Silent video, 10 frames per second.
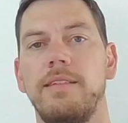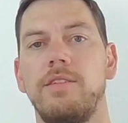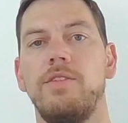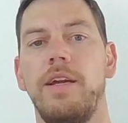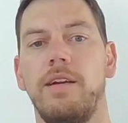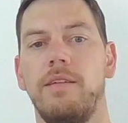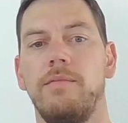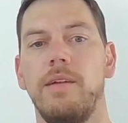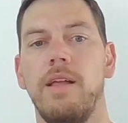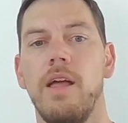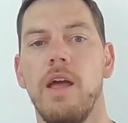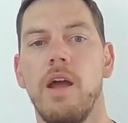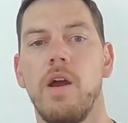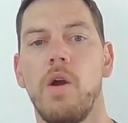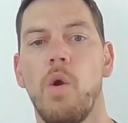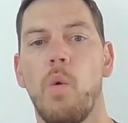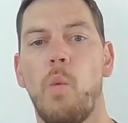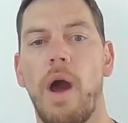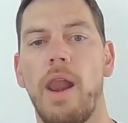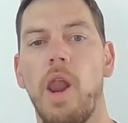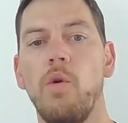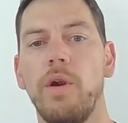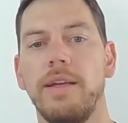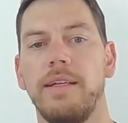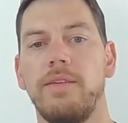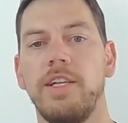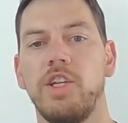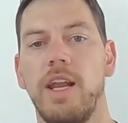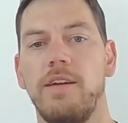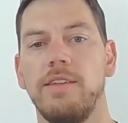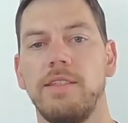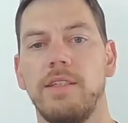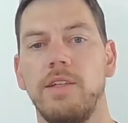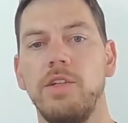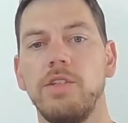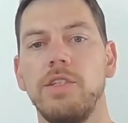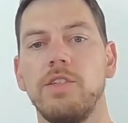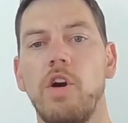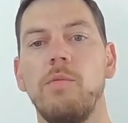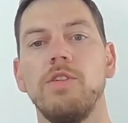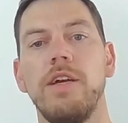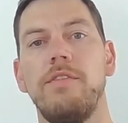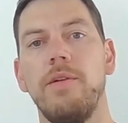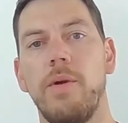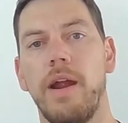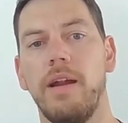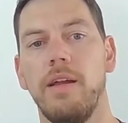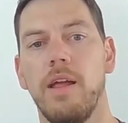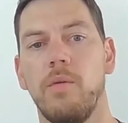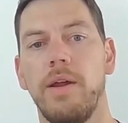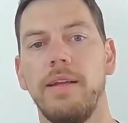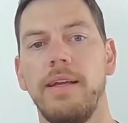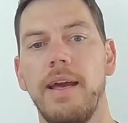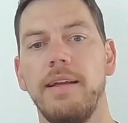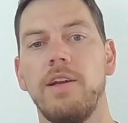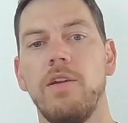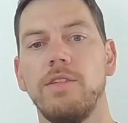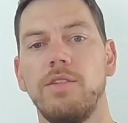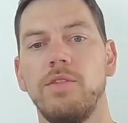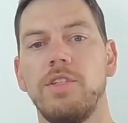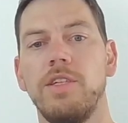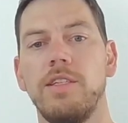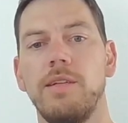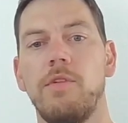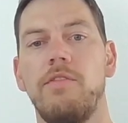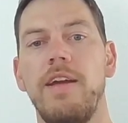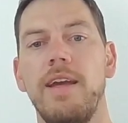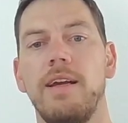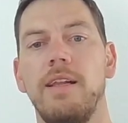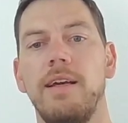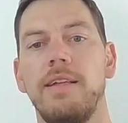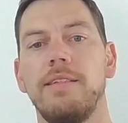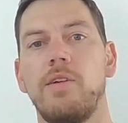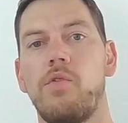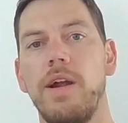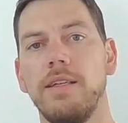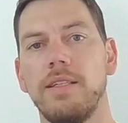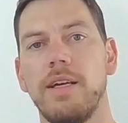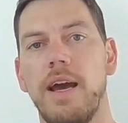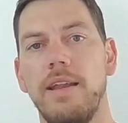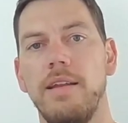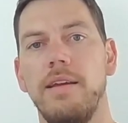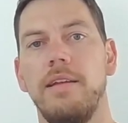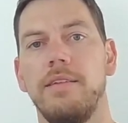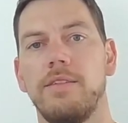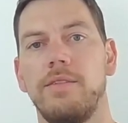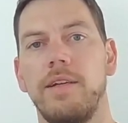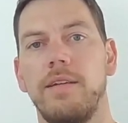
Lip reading: trigger. While lower integration levels use this almost everywhere, when it getting closer to a system or vehicle, it is a rare sight in the industry.